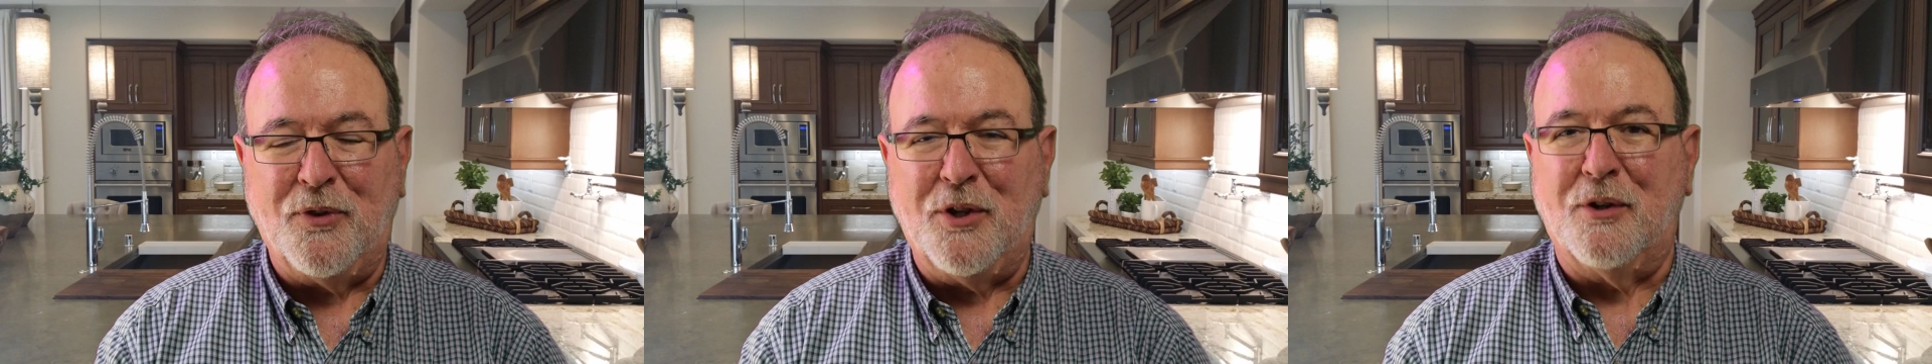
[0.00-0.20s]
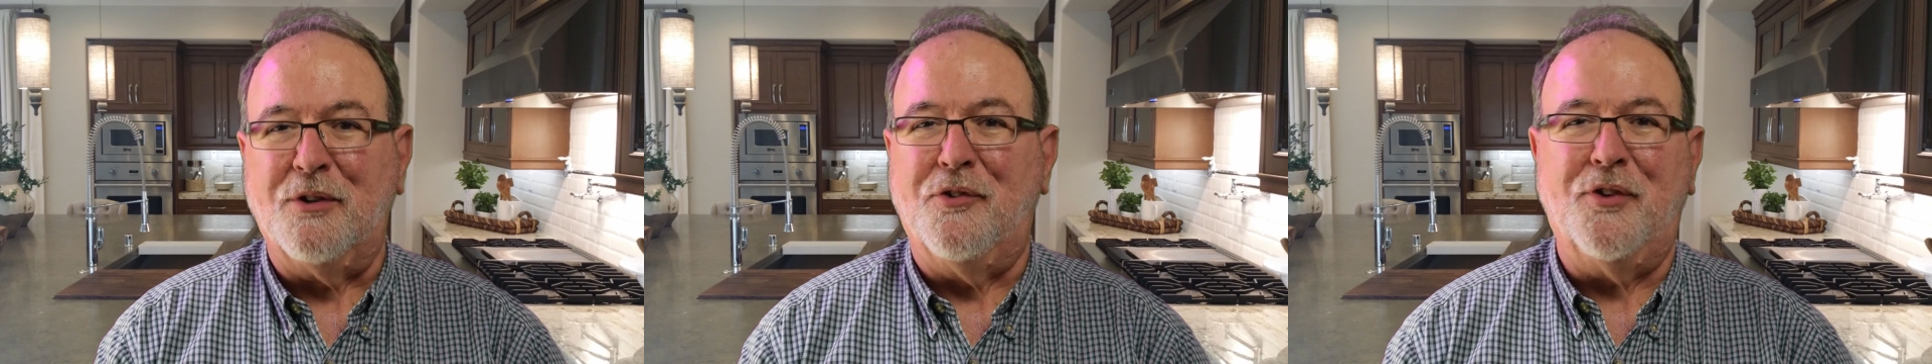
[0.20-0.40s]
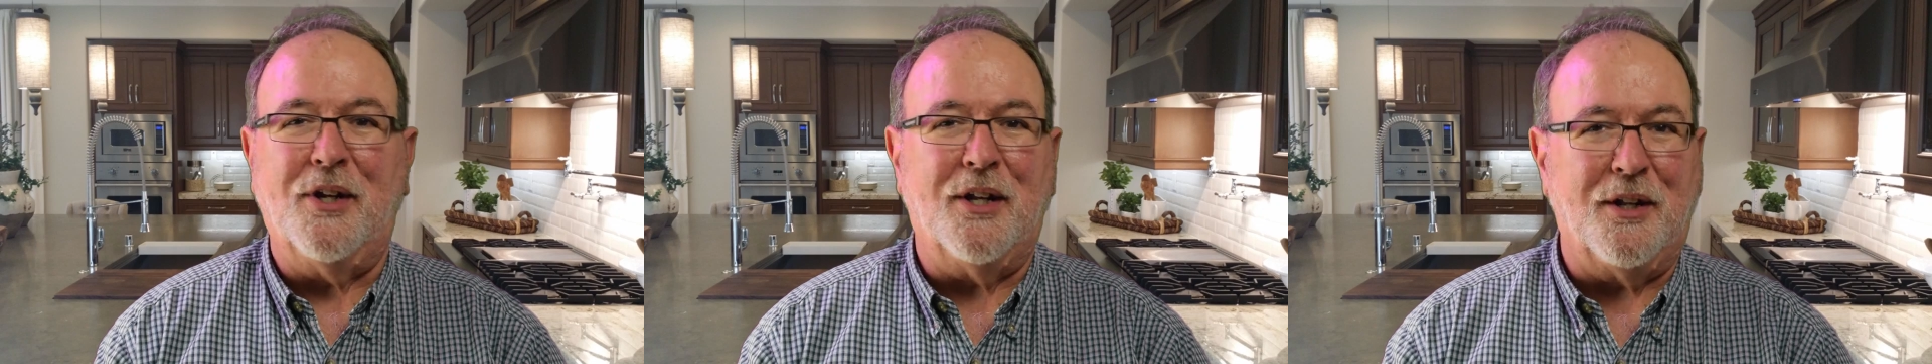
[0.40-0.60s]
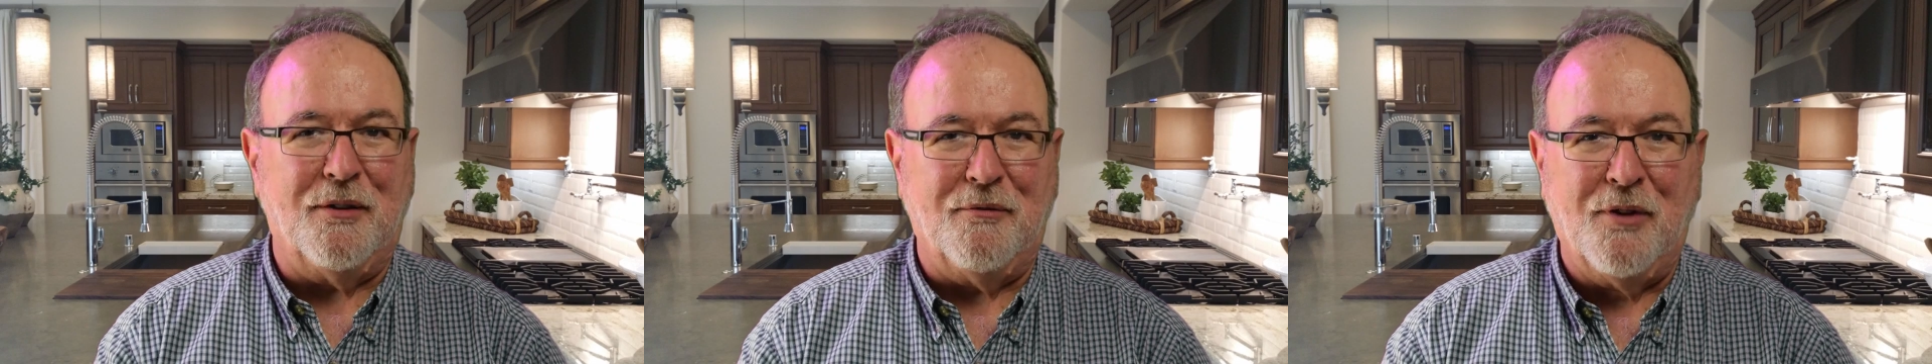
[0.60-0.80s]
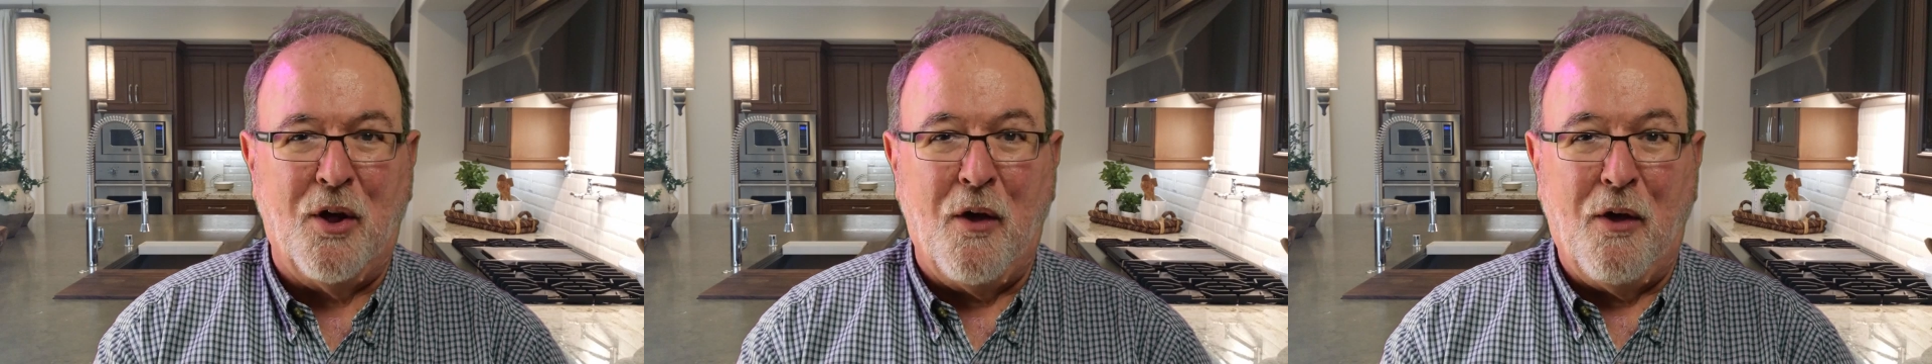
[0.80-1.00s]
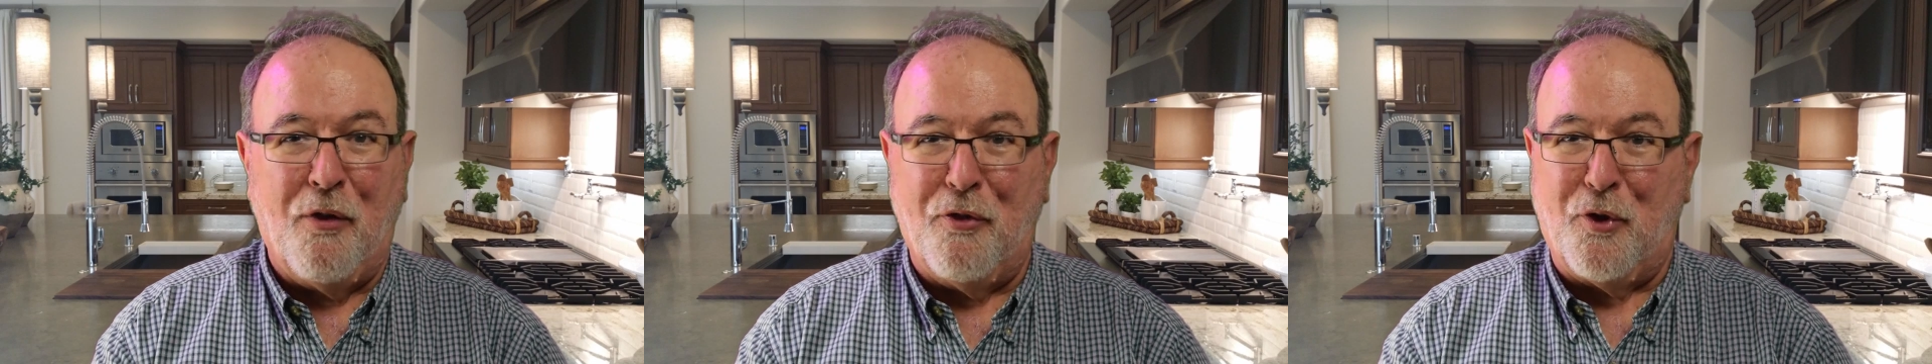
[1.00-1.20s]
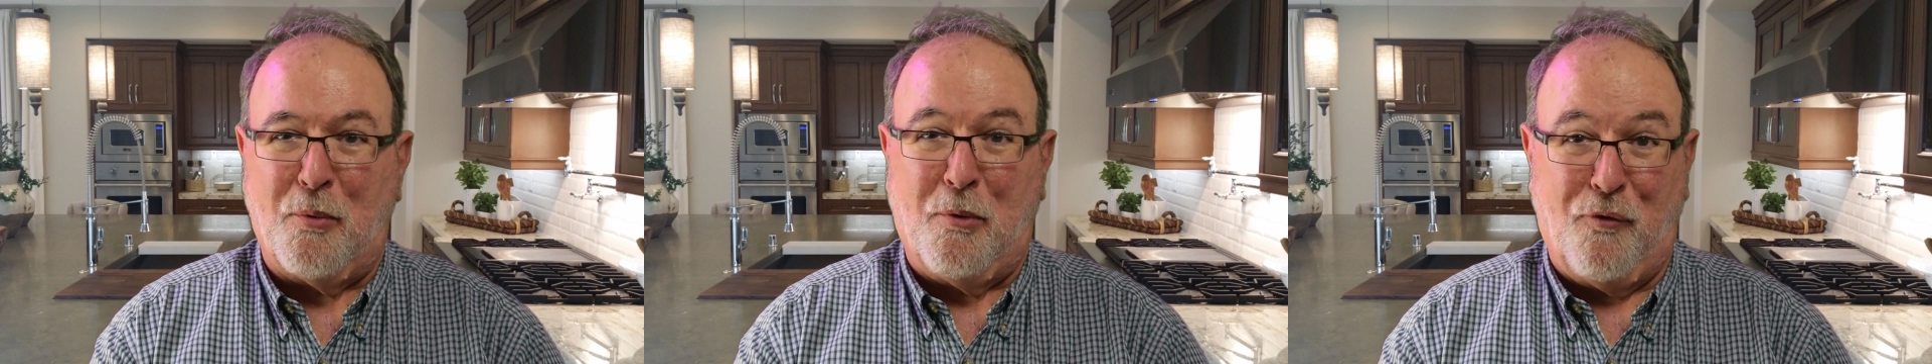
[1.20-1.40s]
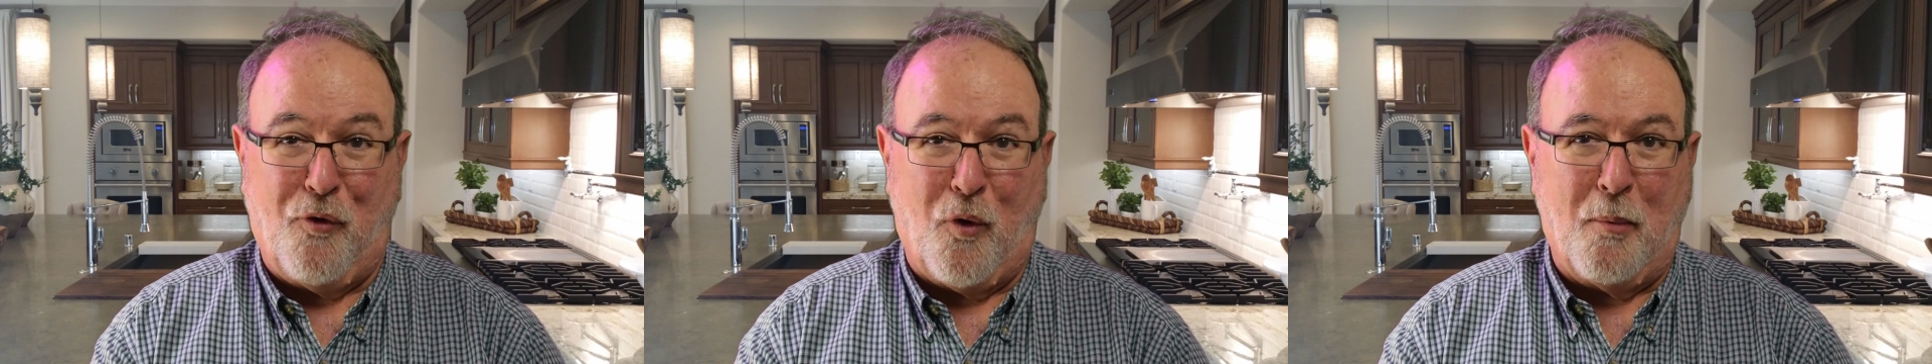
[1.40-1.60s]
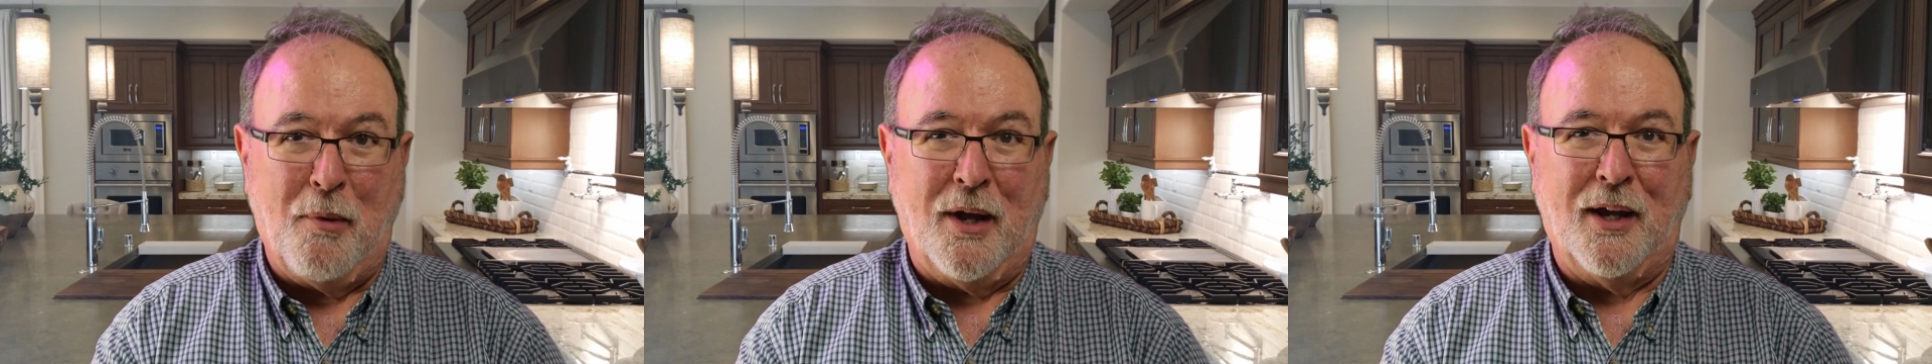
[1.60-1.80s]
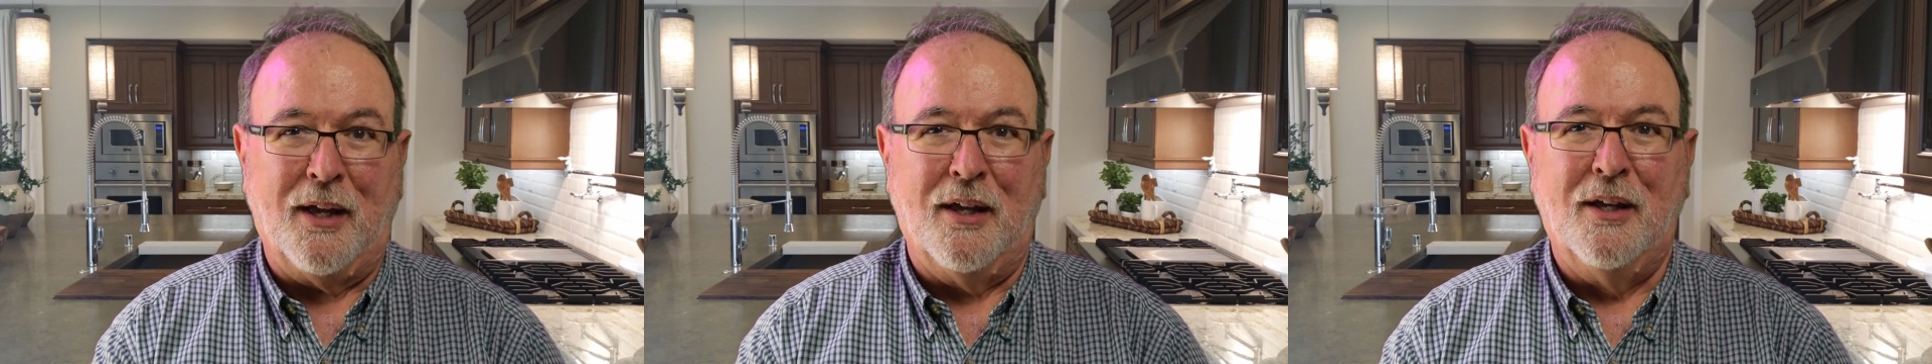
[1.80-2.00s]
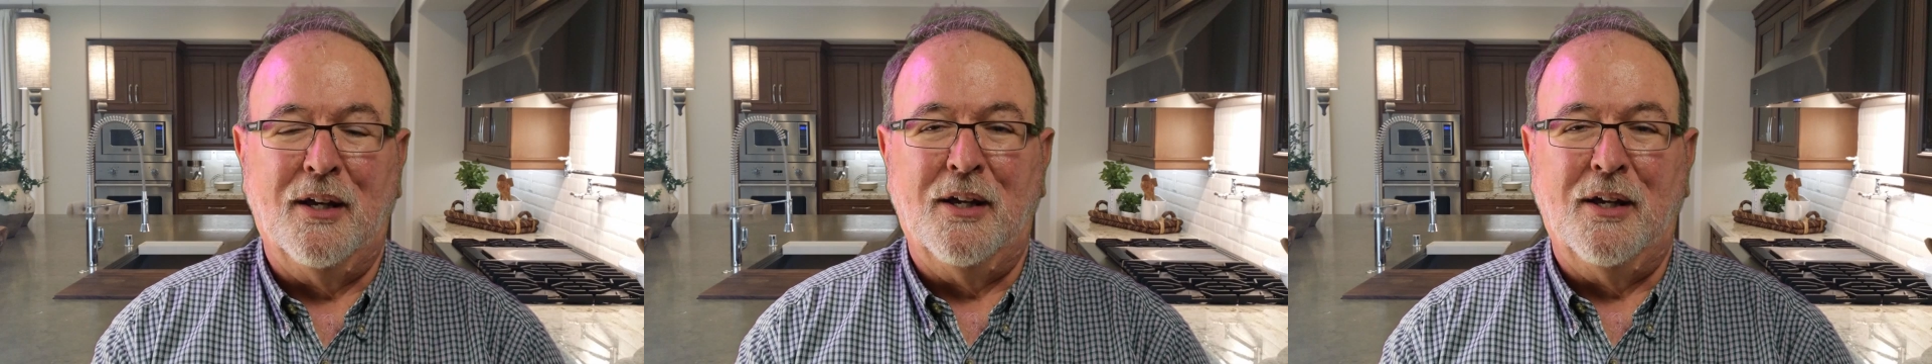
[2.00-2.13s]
you can see it in thermoforming,